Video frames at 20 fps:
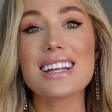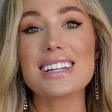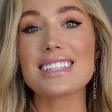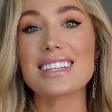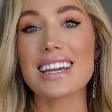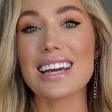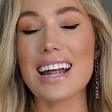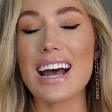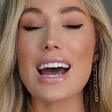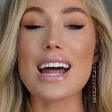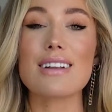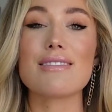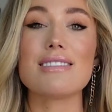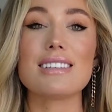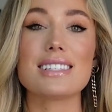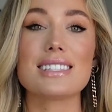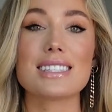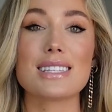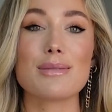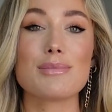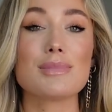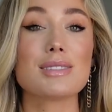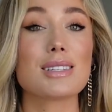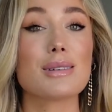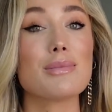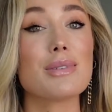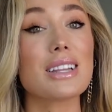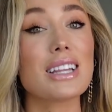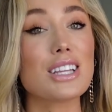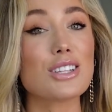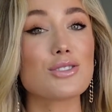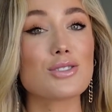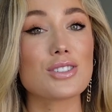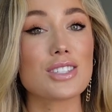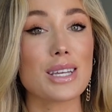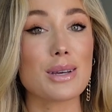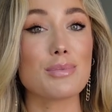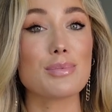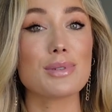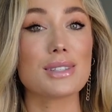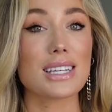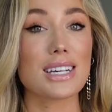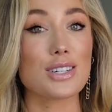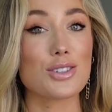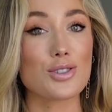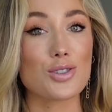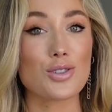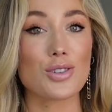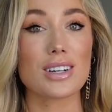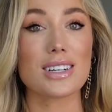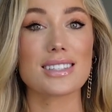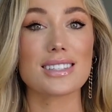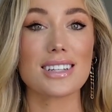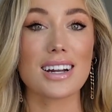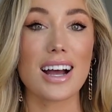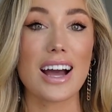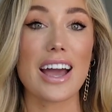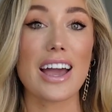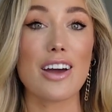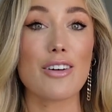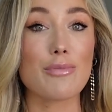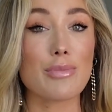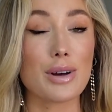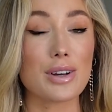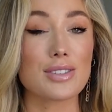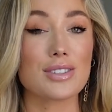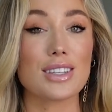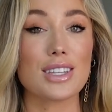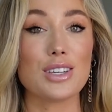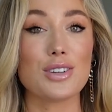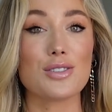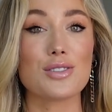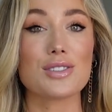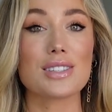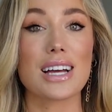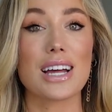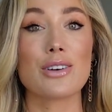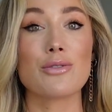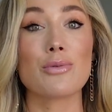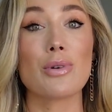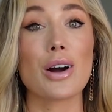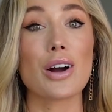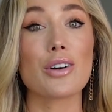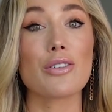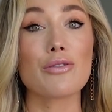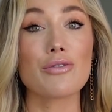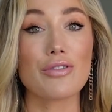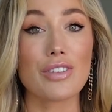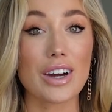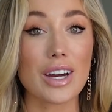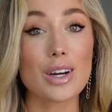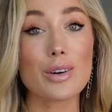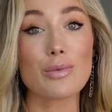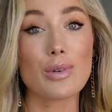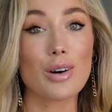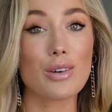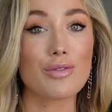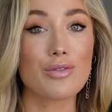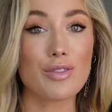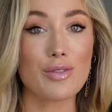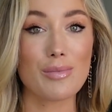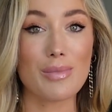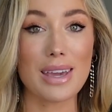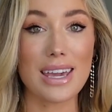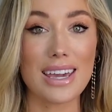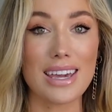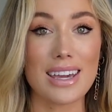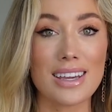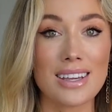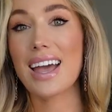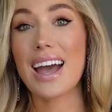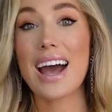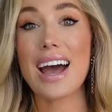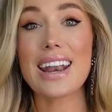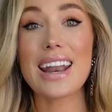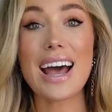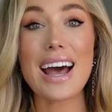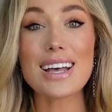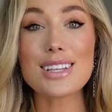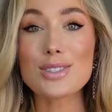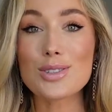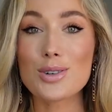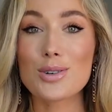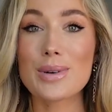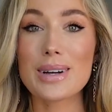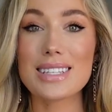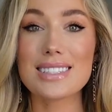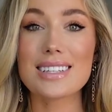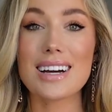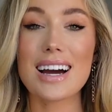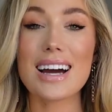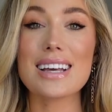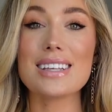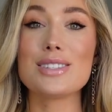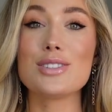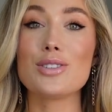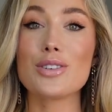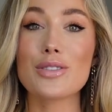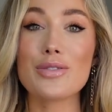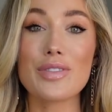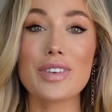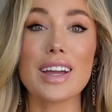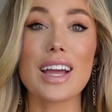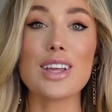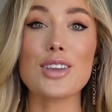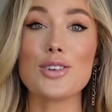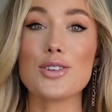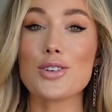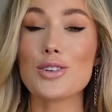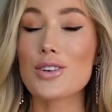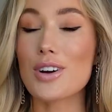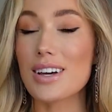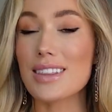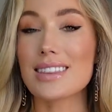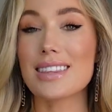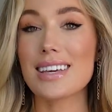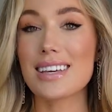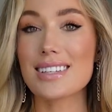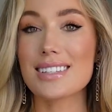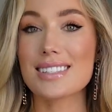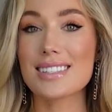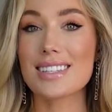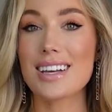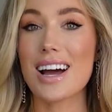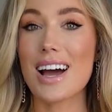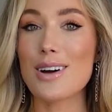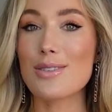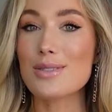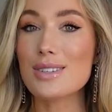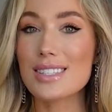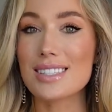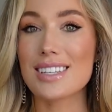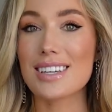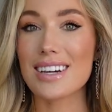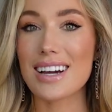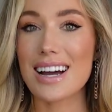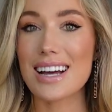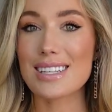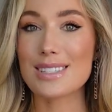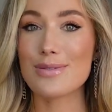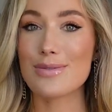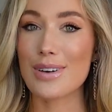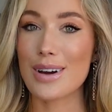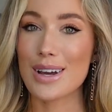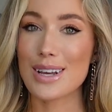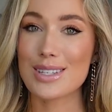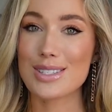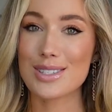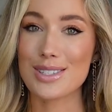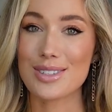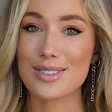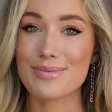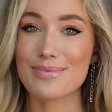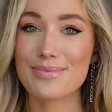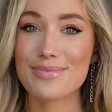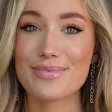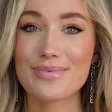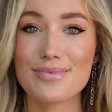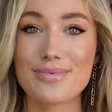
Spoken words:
to get out of these slumps, some of the little tips and tricks that I have personally used and work very well for me. And as always, guys, don't forget, you got this. I will see you guys very soon.